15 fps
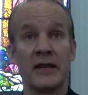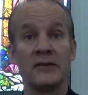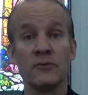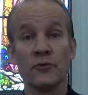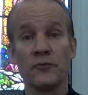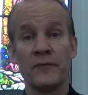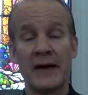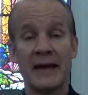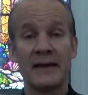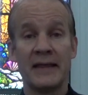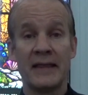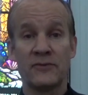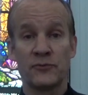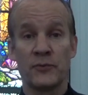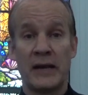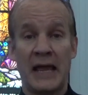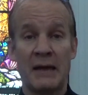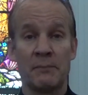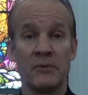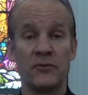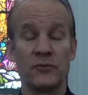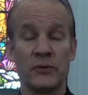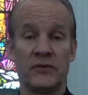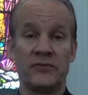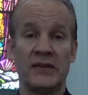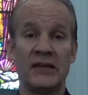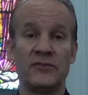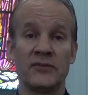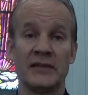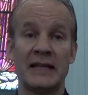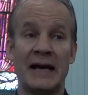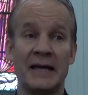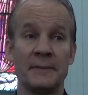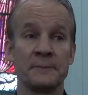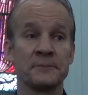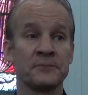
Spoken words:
And you'll find that's what happens with saints a lot.